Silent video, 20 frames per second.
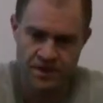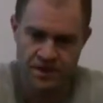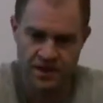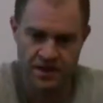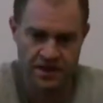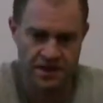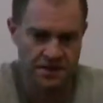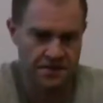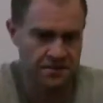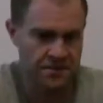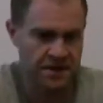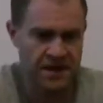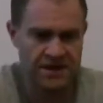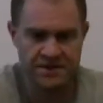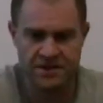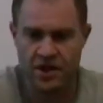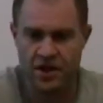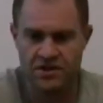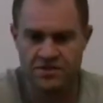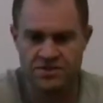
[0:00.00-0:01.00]

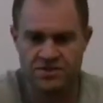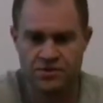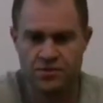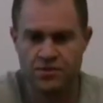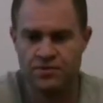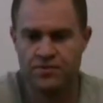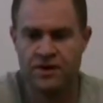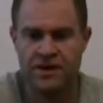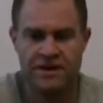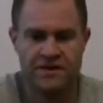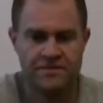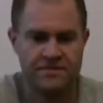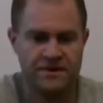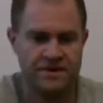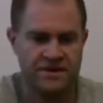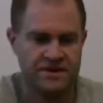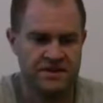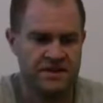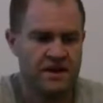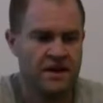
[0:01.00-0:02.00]
I also would
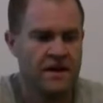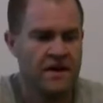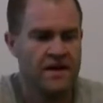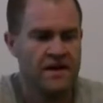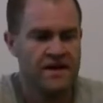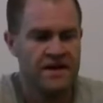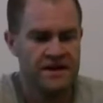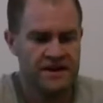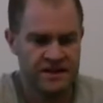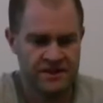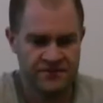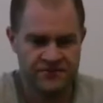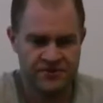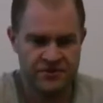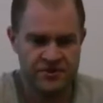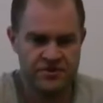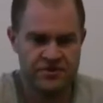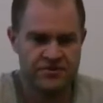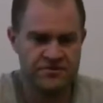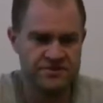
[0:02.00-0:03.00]
recommend, if
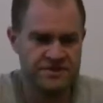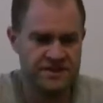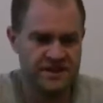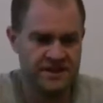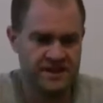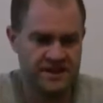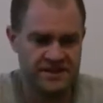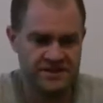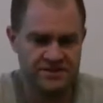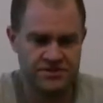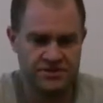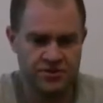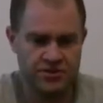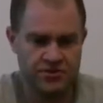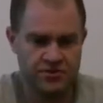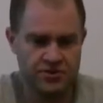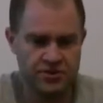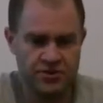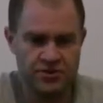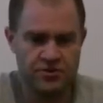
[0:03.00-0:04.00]
you're using it, to
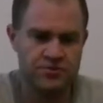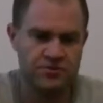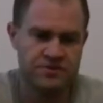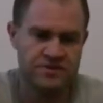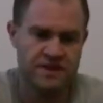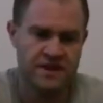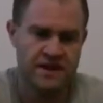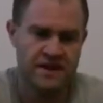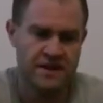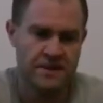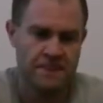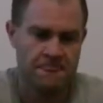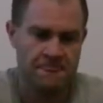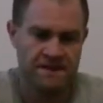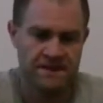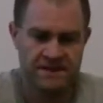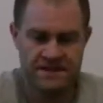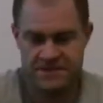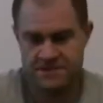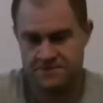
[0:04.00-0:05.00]
use,
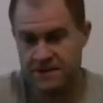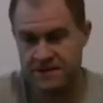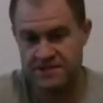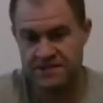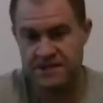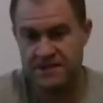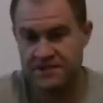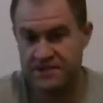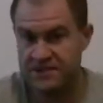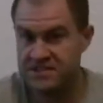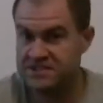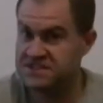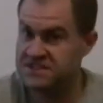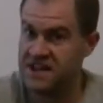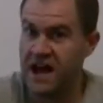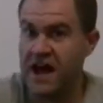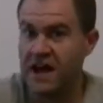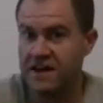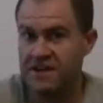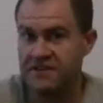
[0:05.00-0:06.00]
especially in the
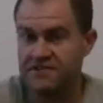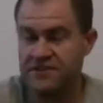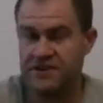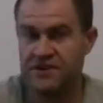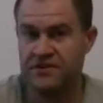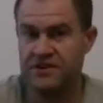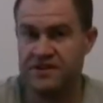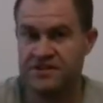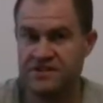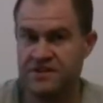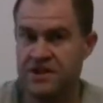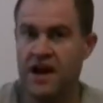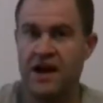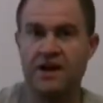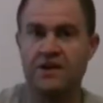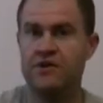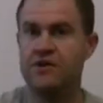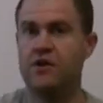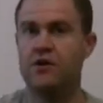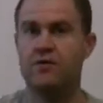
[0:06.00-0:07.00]
stock configuration.
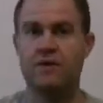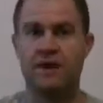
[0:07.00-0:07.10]
I don't know